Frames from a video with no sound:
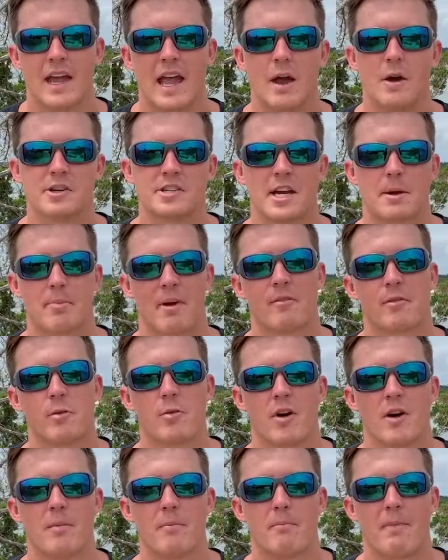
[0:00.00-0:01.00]
Hey, what's up,
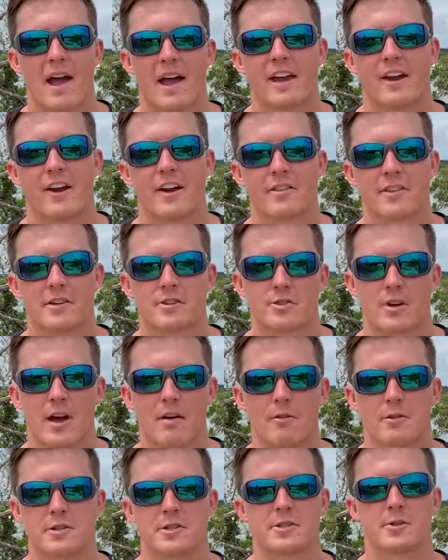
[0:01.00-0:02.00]
everyone? Matt here at
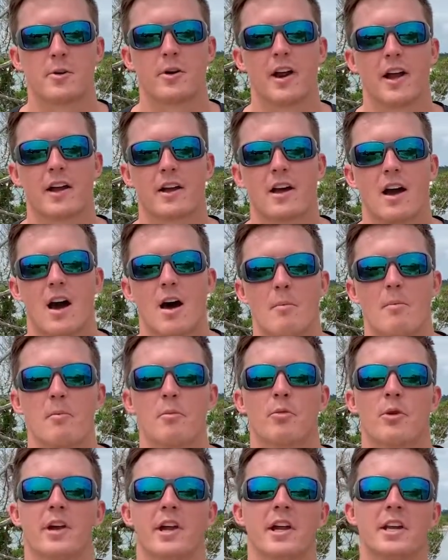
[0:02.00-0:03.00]

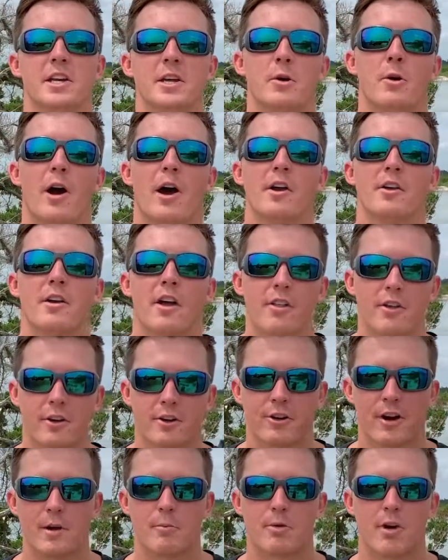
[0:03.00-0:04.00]
thetravelersstore.com bringing you another
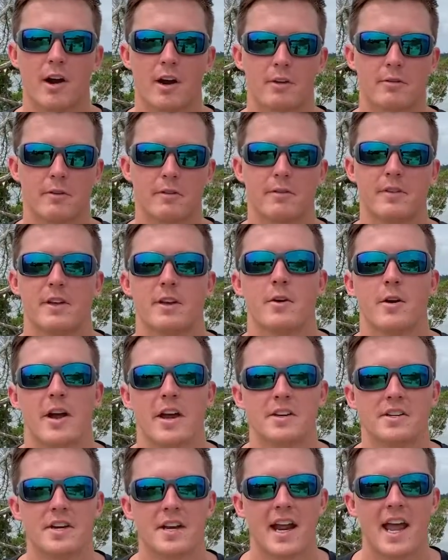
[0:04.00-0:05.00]
great product review.
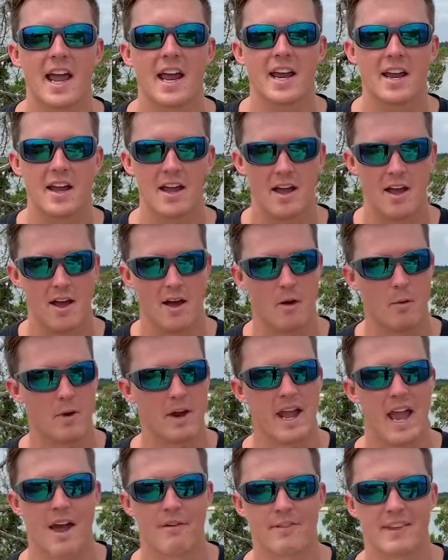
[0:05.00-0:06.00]
And today
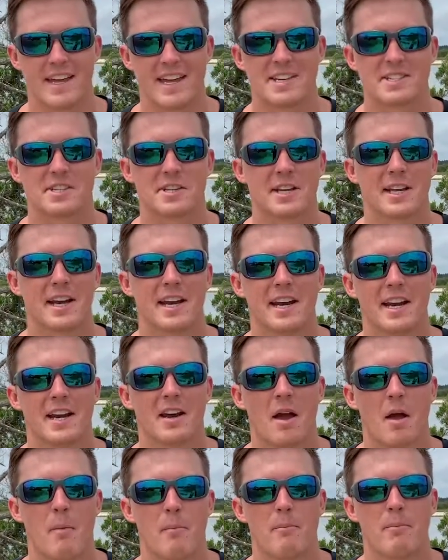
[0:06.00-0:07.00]
we have the
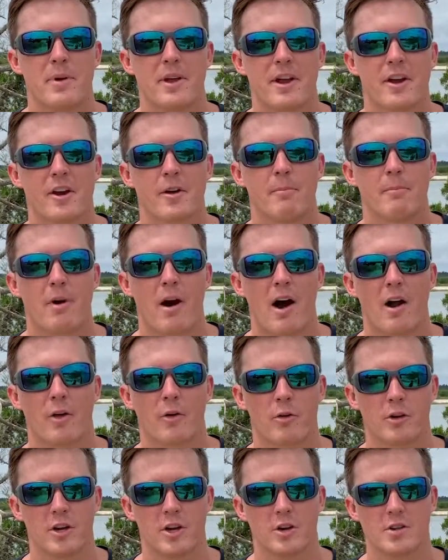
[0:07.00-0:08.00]
insulated beer
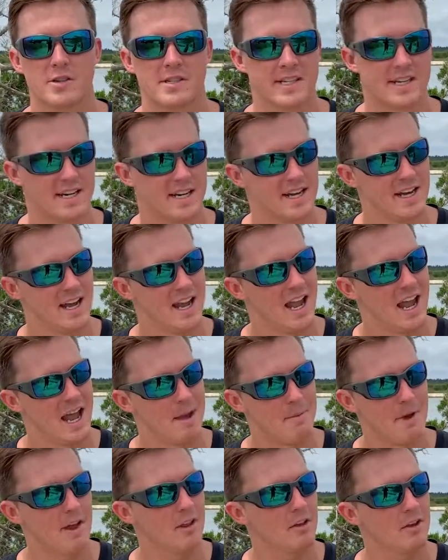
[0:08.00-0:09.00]
bottle koozie.
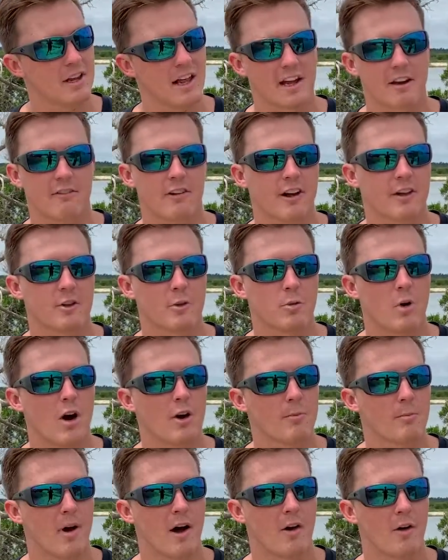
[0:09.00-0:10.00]
It may look like a regular
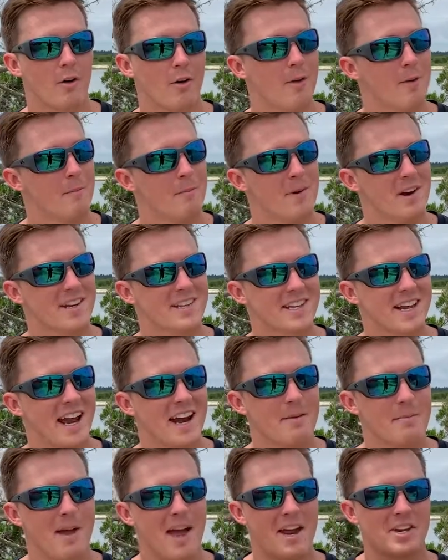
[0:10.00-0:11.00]
water bottle, but it's
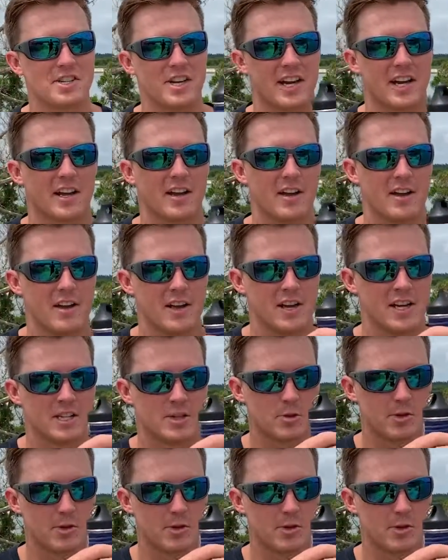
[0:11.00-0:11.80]
kind of magic.